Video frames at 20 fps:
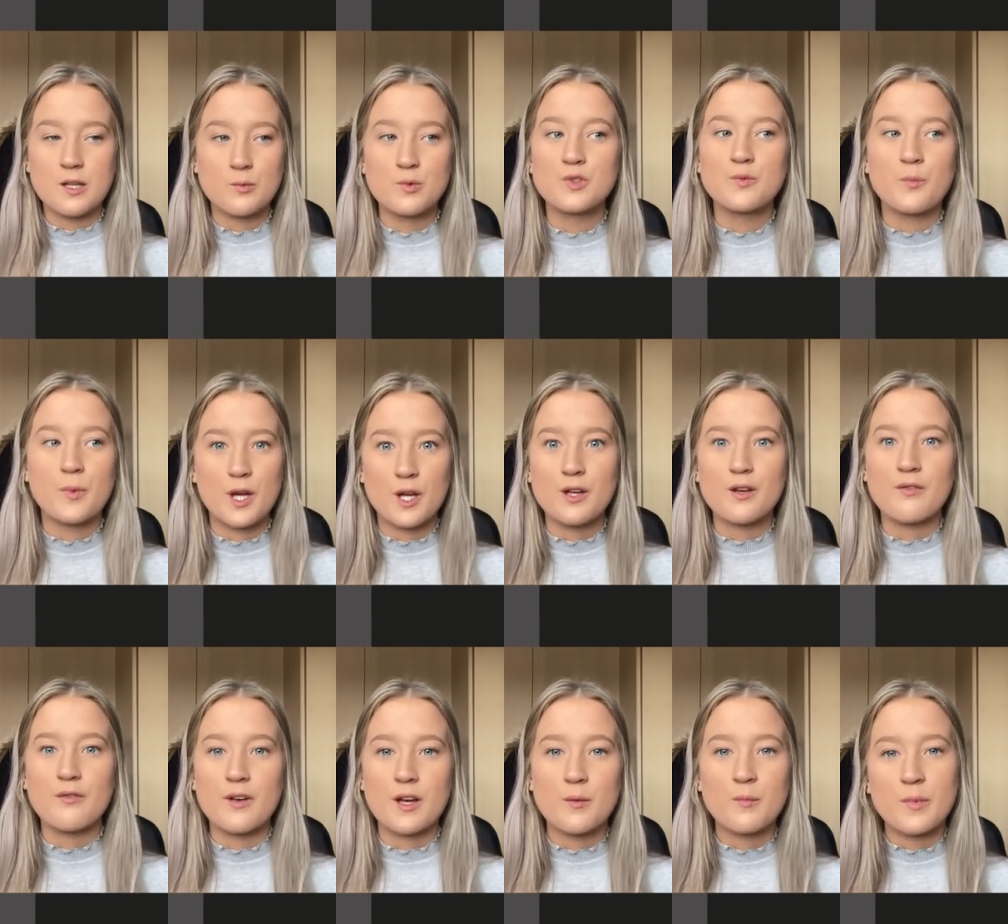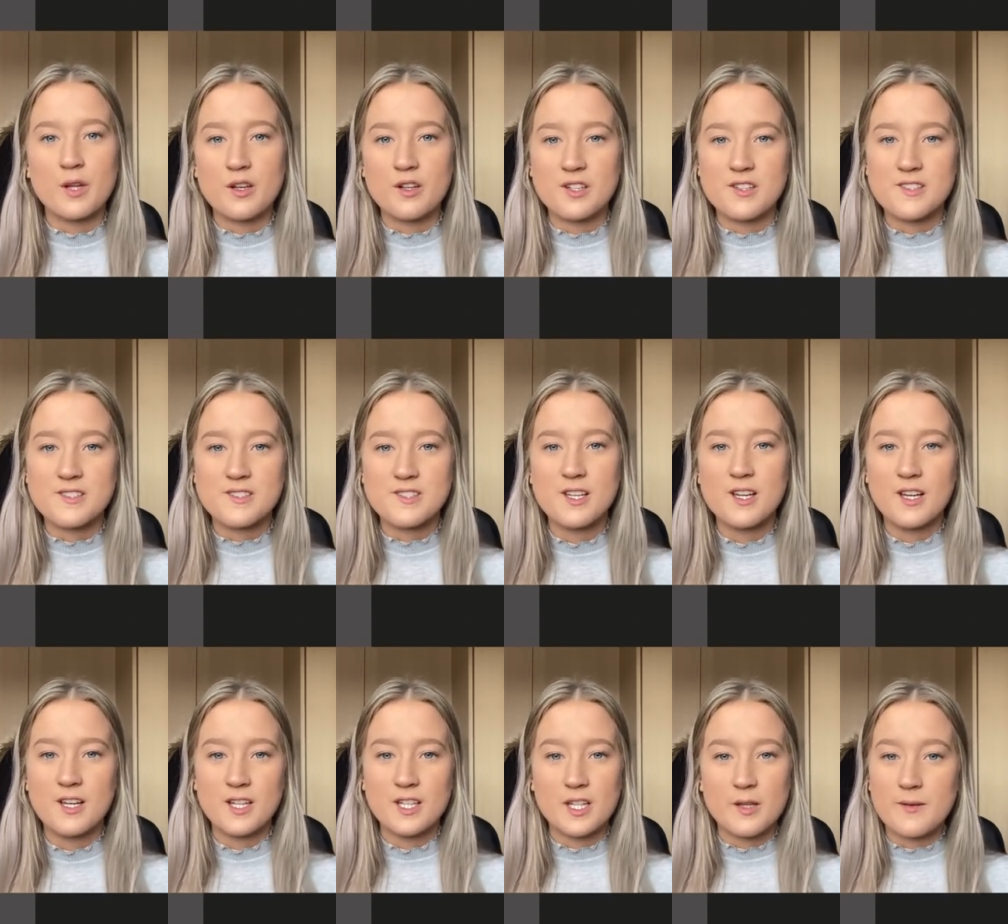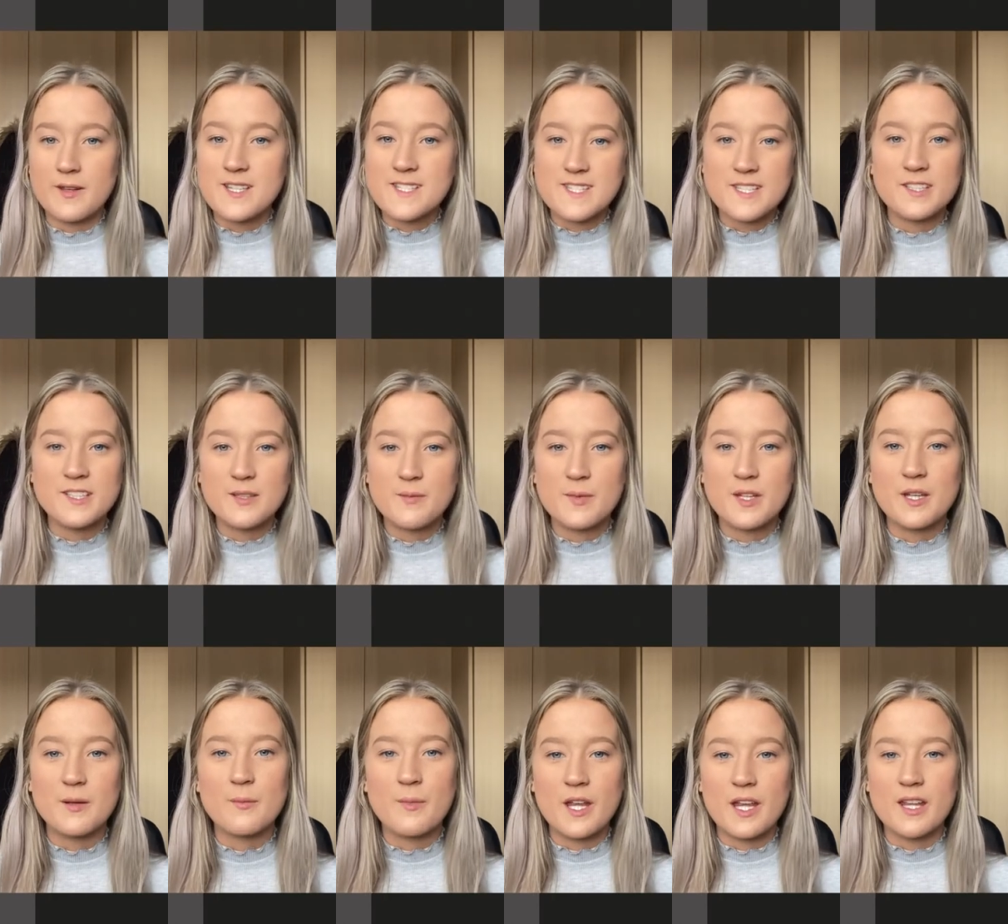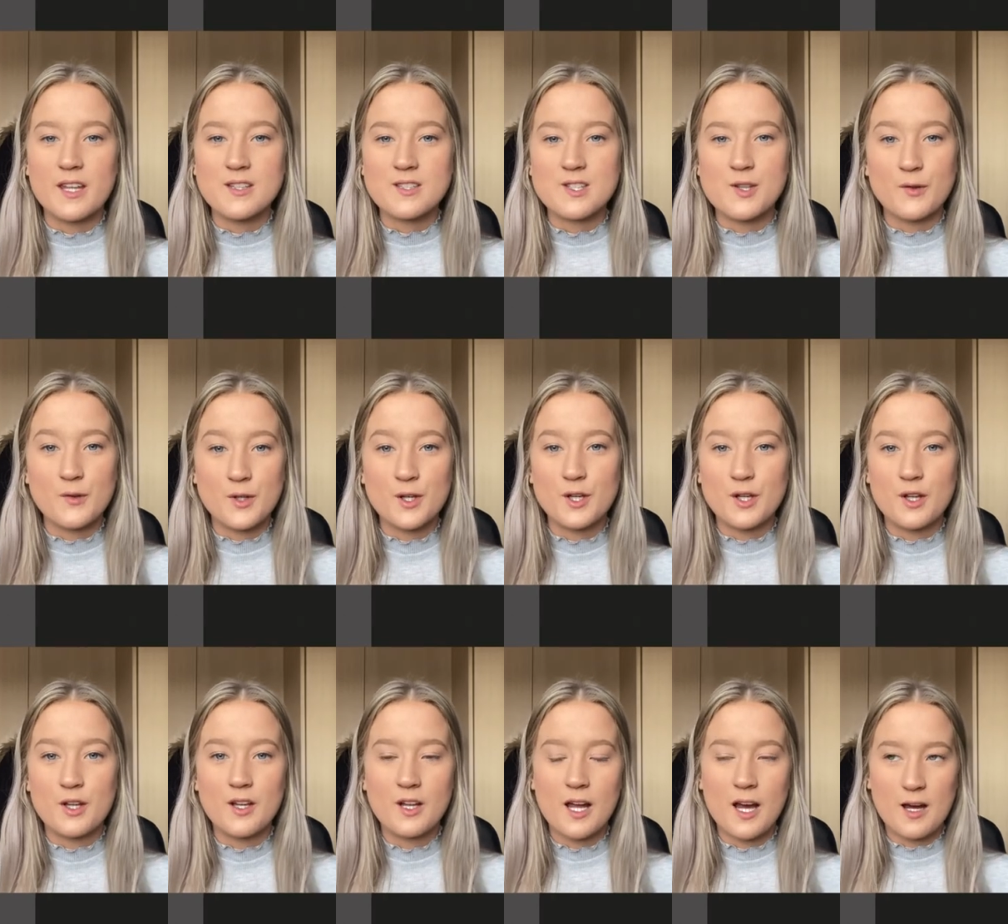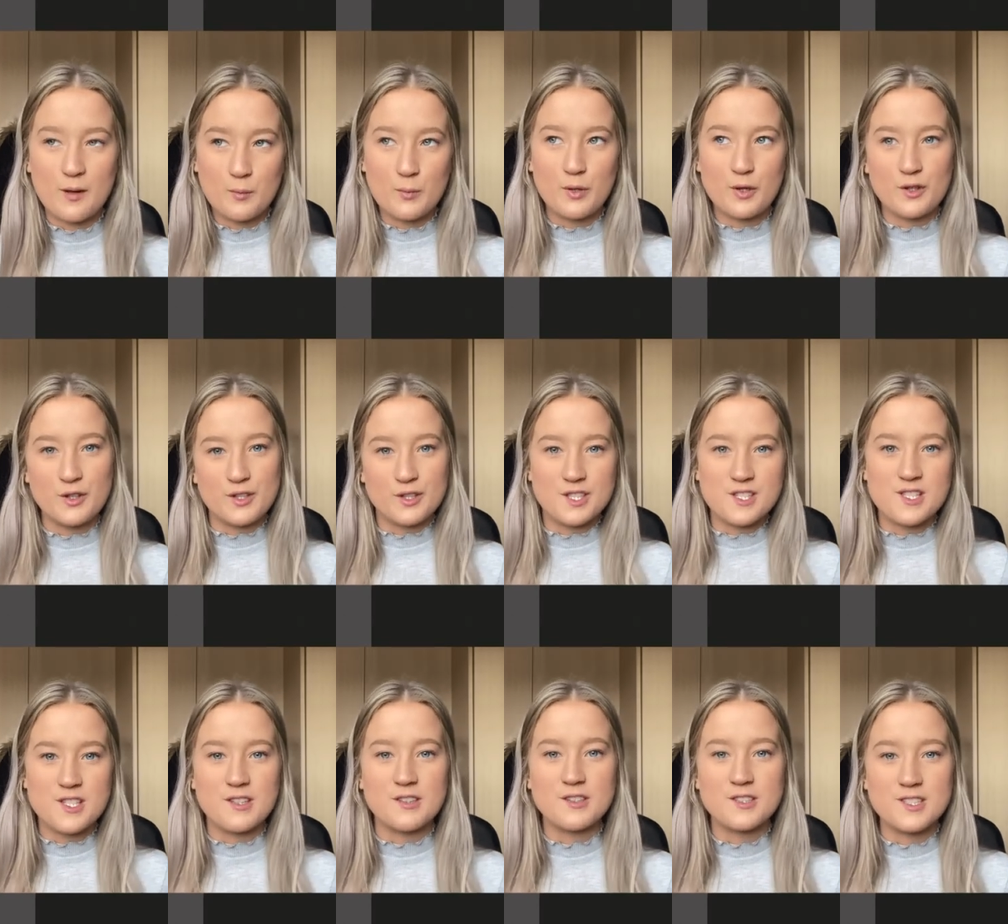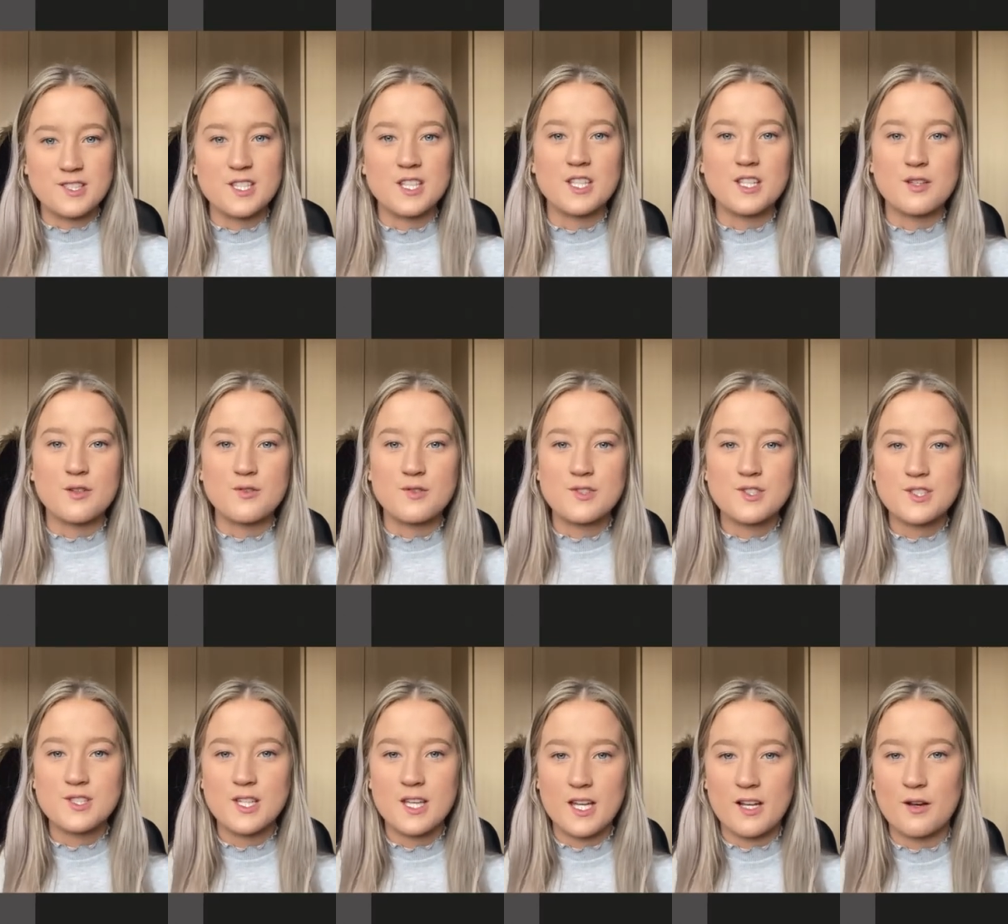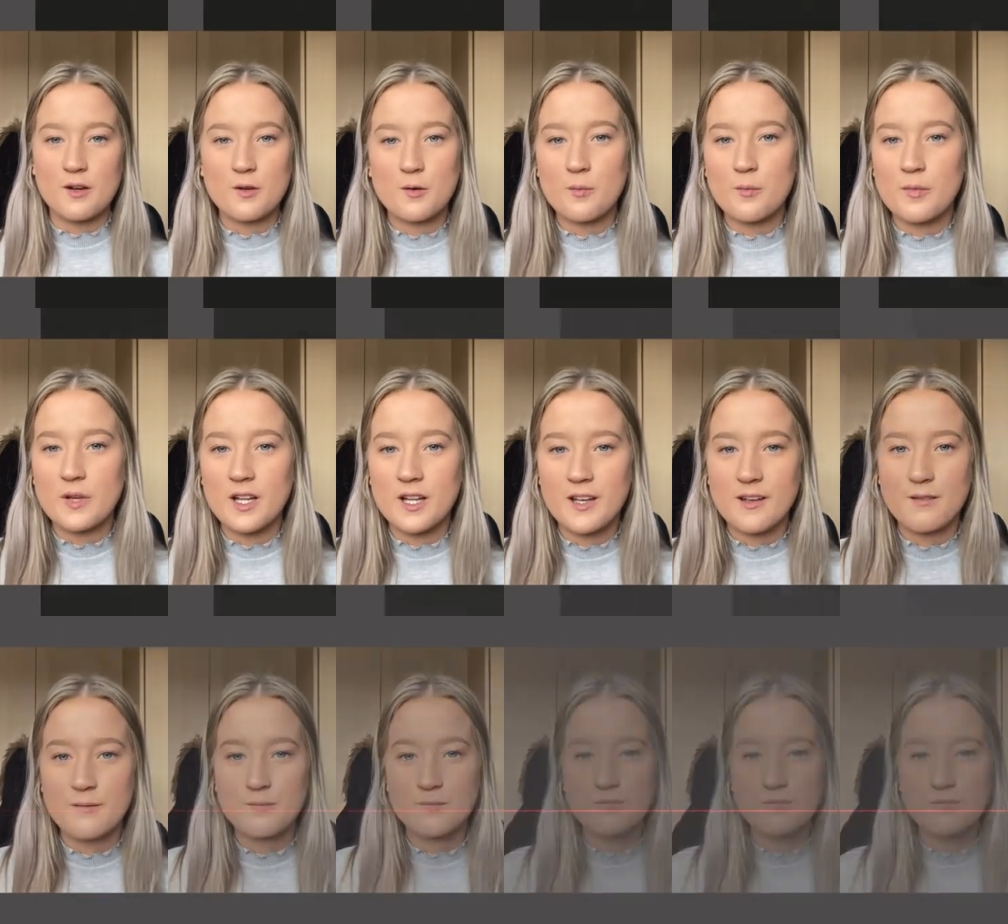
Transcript: It was perfect because you're basically being paid to learn and put your skills to use in a company.